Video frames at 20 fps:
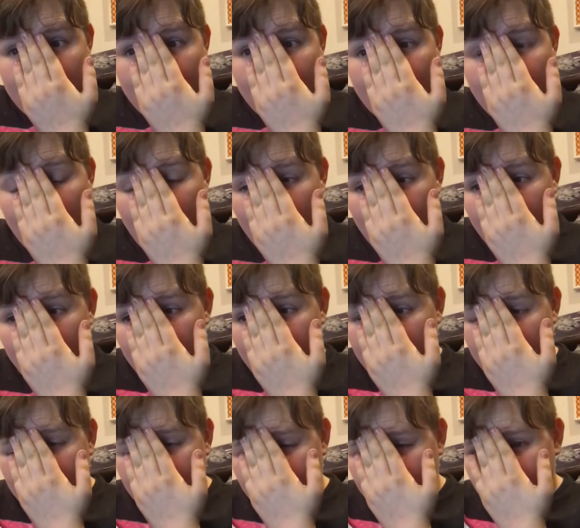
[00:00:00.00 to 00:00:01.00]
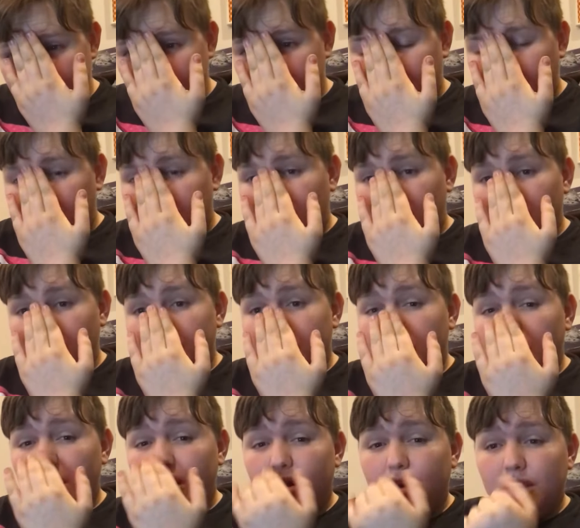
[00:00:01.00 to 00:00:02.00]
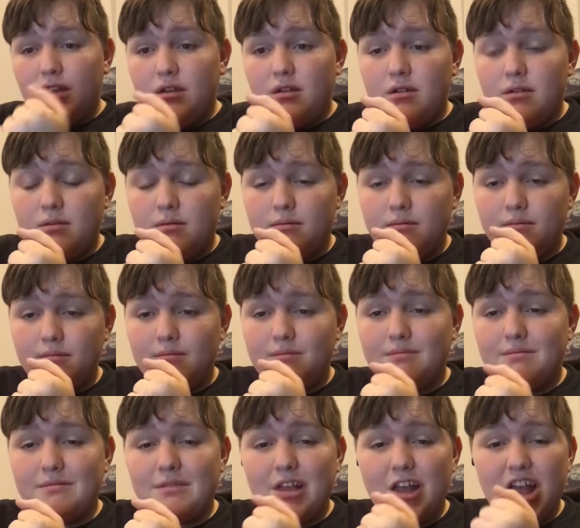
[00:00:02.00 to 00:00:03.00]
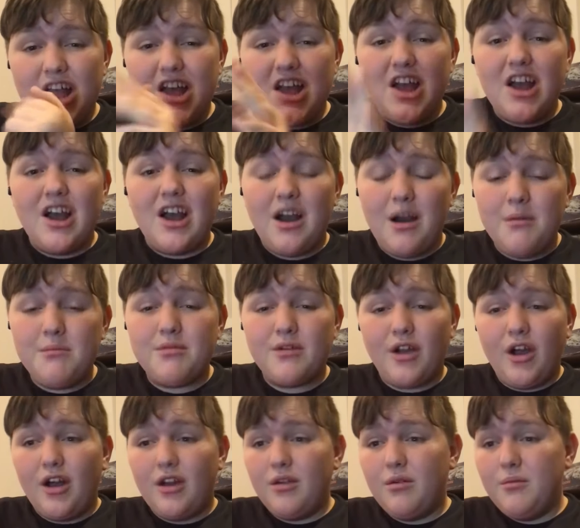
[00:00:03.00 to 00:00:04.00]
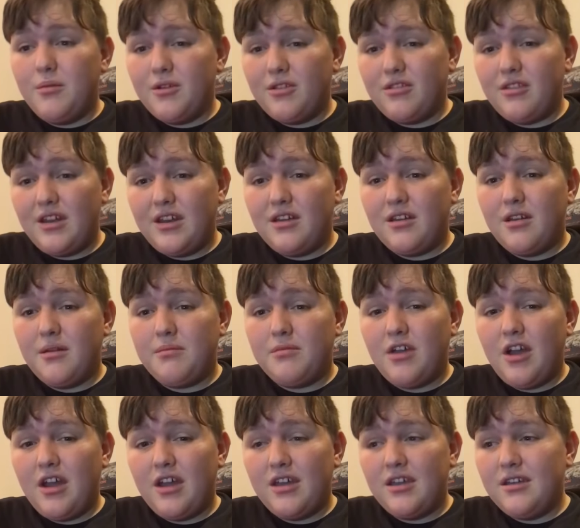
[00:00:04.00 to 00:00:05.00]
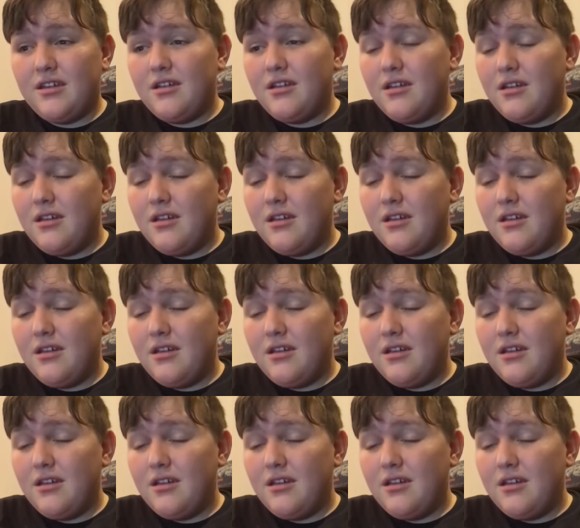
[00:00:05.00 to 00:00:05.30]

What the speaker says: Shoji almost ended up dying. Umbreon almost ended up dying.